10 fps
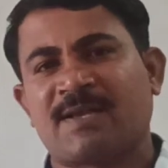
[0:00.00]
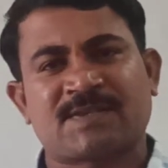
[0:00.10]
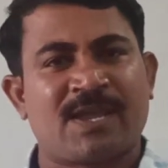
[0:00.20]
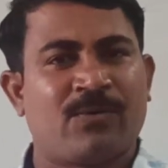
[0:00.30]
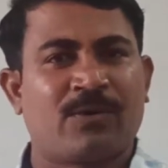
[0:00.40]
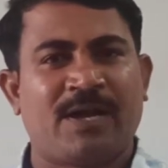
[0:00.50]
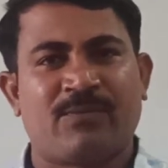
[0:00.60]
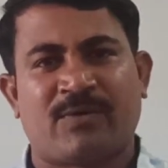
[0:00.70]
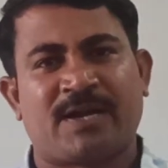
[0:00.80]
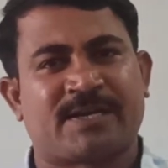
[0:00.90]
asking only
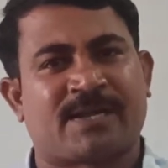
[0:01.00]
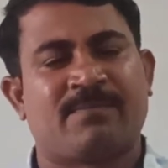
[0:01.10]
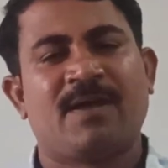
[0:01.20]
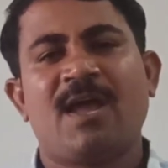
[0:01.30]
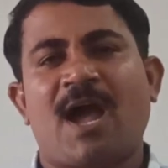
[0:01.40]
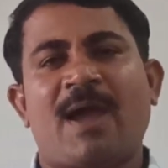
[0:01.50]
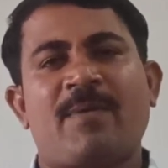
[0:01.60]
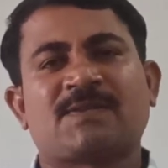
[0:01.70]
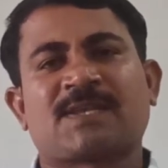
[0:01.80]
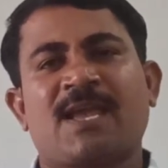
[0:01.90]
one atom, I
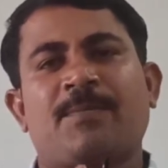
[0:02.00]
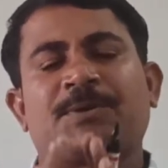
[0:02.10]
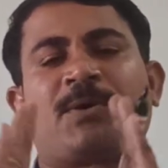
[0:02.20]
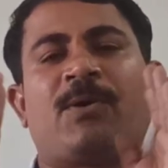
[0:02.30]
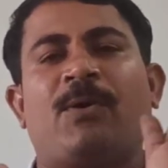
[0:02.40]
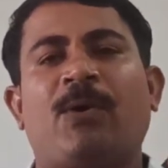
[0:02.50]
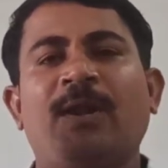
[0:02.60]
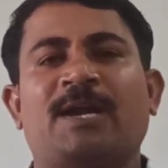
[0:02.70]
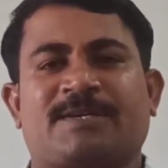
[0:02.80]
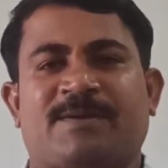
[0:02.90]
am asking about
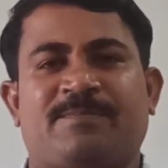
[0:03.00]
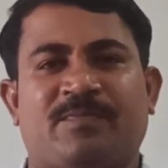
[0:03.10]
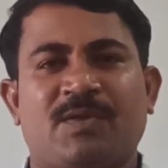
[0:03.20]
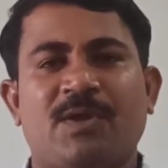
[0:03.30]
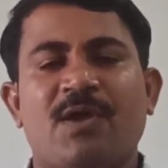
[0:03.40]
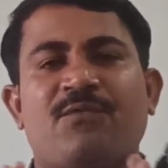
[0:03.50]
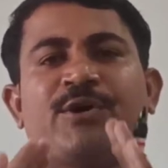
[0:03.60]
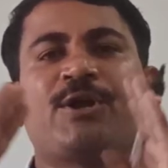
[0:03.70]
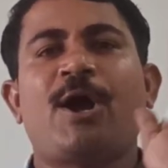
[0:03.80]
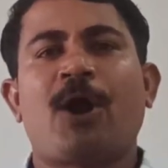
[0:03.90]
all atom.
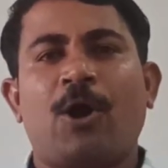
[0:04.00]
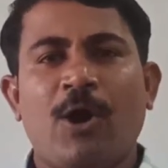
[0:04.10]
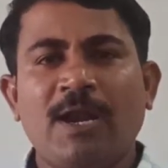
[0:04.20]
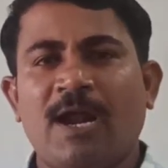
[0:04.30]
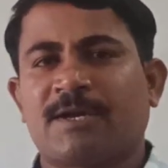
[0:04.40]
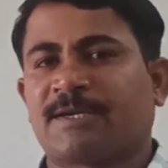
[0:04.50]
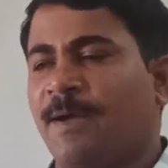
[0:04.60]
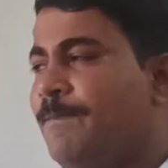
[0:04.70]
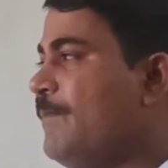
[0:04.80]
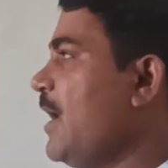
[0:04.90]
For all
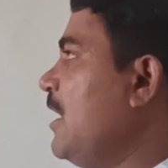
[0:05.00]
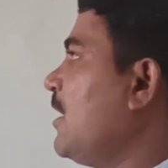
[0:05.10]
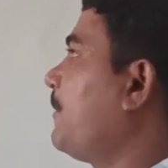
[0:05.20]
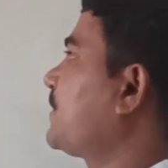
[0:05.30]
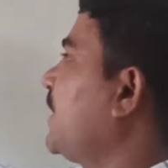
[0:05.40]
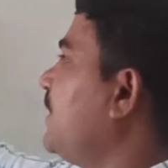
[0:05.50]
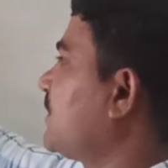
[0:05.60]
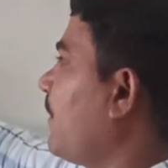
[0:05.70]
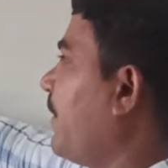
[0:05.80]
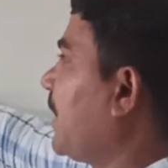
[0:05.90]
atom in
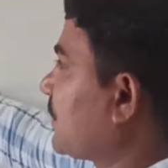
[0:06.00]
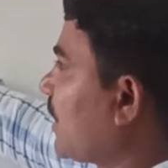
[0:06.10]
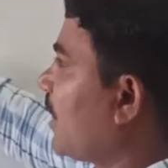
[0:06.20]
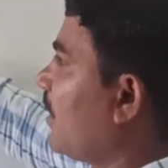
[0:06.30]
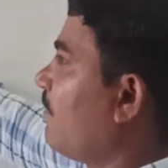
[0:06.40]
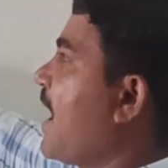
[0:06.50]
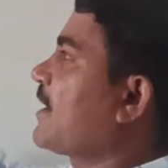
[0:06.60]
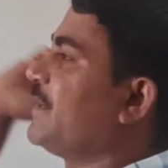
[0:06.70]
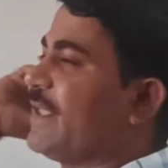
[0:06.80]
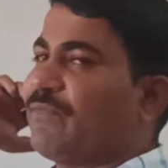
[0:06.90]
absence of external
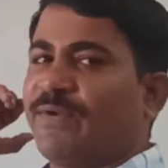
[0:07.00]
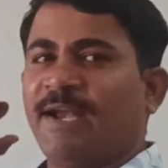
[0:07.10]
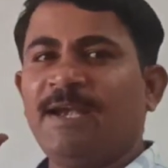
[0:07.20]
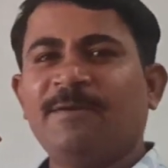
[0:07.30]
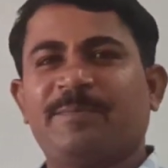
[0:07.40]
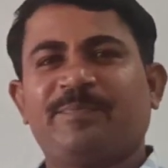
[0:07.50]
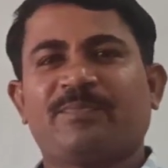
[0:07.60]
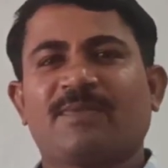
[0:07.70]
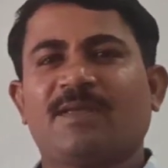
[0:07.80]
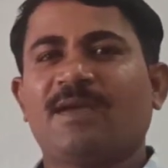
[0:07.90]
magnetic field,
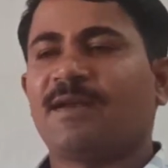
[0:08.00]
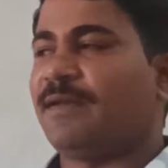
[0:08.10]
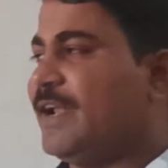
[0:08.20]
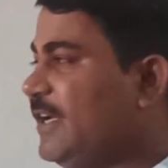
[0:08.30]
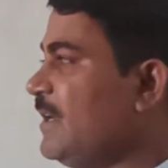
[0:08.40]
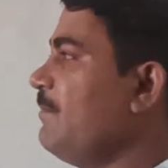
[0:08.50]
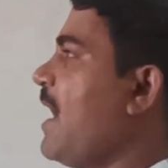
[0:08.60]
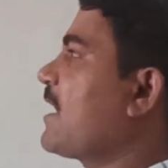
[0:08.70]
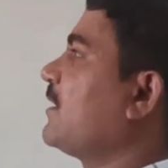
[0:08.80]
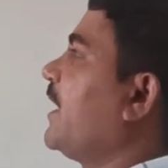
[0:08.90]
net
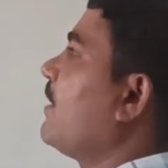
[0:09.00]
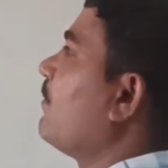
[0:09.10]
magnetic